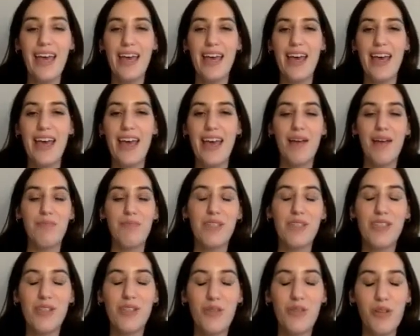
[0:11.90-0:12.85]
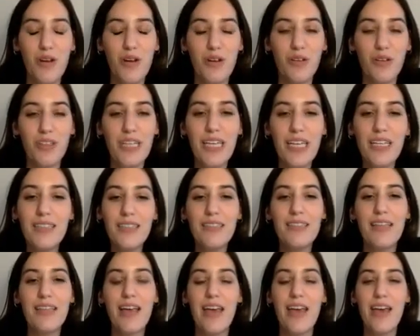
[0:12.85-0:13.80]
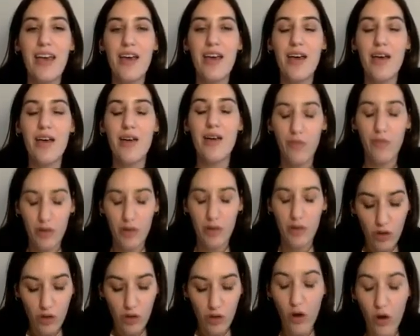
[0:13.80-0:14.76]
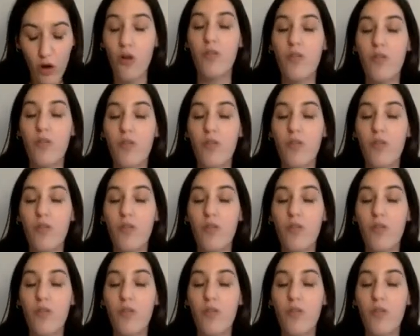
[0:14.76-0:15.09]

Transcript: I'm Sonia Ortiz. First of all,